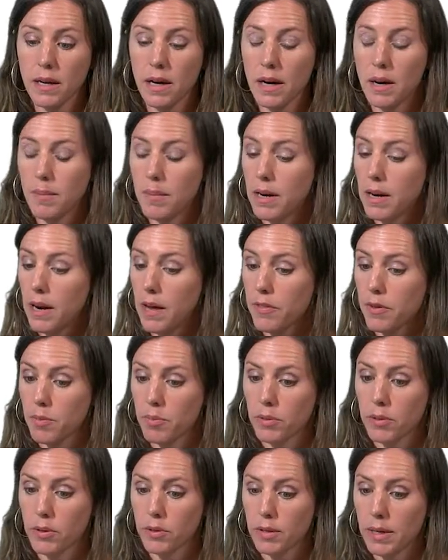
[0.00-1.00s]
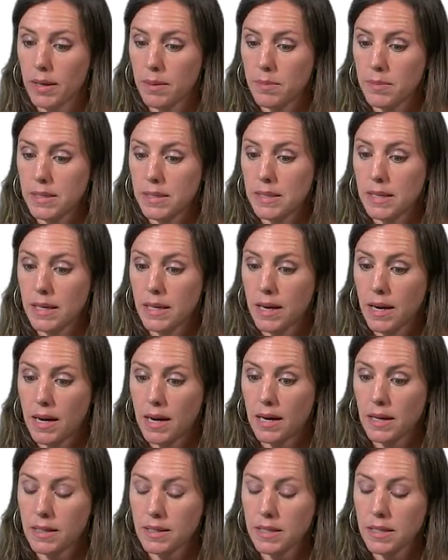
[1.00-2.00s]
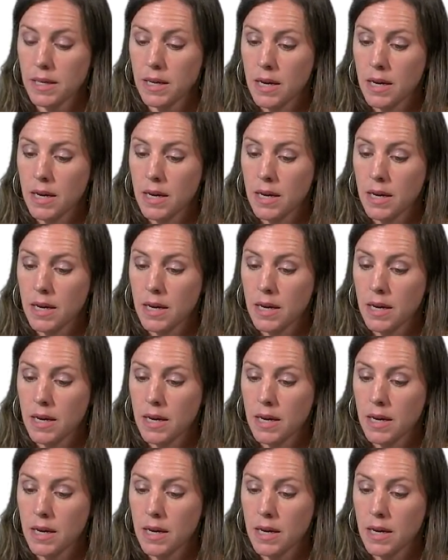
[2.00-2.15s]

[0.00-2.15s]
and other programs did not